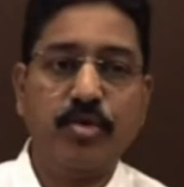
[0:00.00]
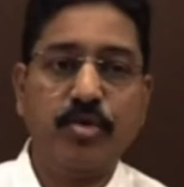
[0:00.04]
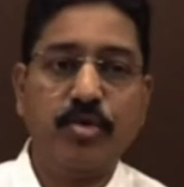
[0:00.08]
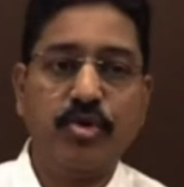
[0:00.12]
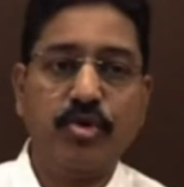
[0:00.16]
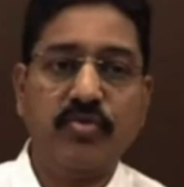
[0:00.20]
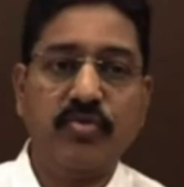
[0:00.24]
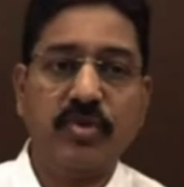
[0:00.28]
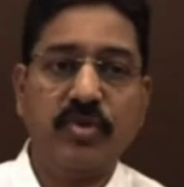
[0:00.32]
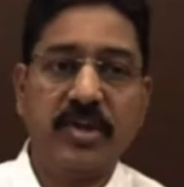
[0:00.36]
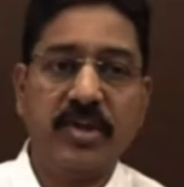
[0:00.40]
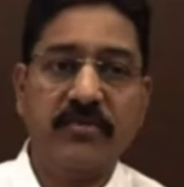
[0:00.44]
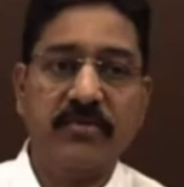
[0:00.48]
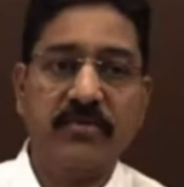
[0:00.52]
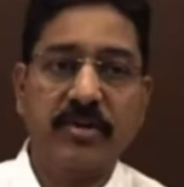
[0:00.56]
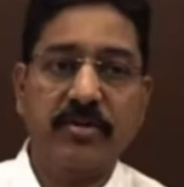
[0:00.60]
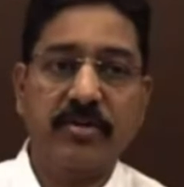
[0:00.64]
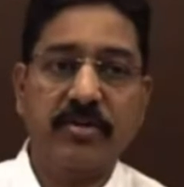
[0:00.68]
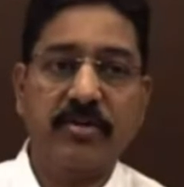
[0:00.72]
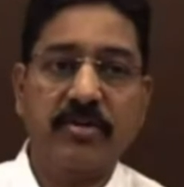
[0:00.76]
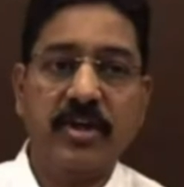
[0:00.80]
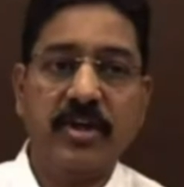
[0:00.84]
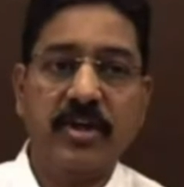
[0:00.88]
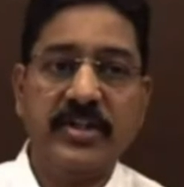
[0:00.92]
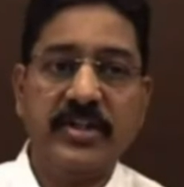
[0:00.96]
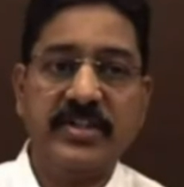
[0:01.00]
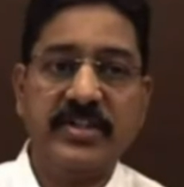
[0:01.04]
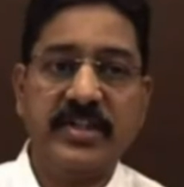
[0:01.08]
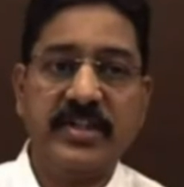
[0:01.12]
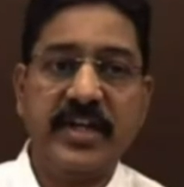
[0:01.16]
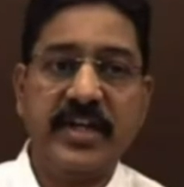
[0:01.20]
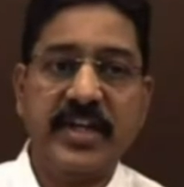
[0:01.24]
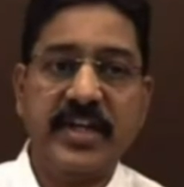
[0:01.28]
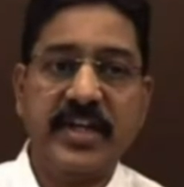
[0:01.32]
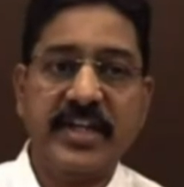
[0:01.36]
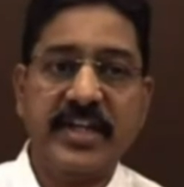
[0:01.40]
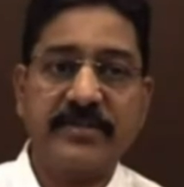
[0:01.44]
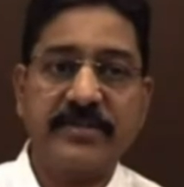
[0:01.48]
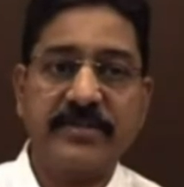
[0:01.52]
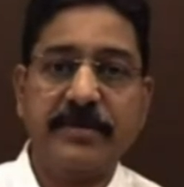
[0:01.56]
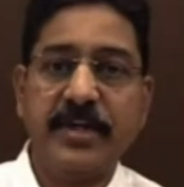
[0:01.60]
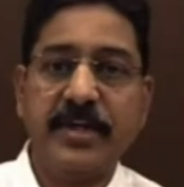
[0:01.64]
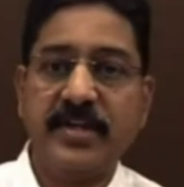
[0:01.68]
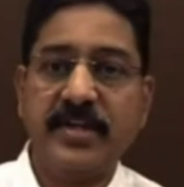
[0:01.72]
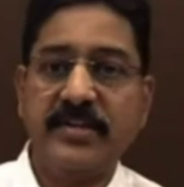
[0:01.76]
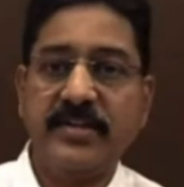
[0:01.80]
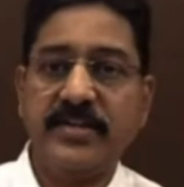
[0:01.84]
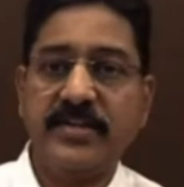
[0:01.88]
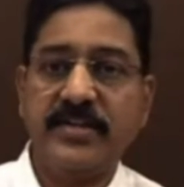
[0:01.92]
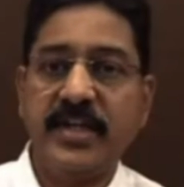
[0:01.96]
whatever you call, this is underexpanded
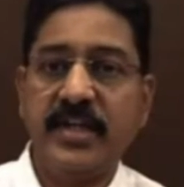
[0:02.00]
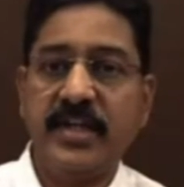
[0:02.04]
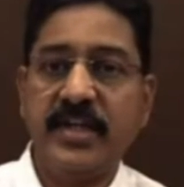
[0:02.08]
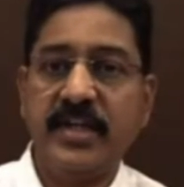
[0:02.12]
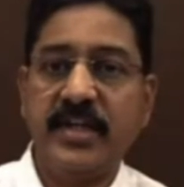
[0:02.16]
stent.